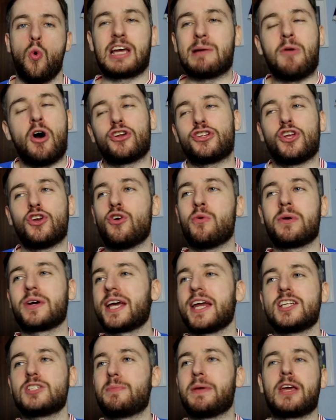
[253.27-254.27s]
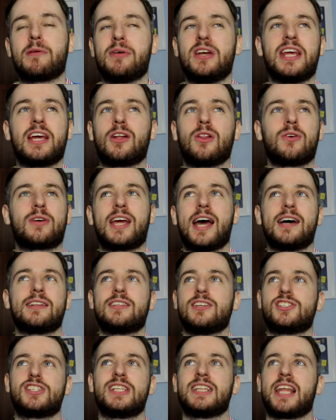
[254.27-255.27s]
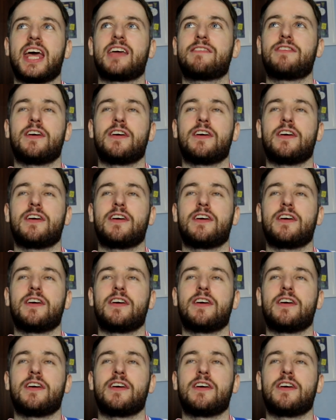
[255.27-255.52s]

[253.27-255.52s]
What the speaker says: Come on, you knew we were going to speak about Nikola Katic in length.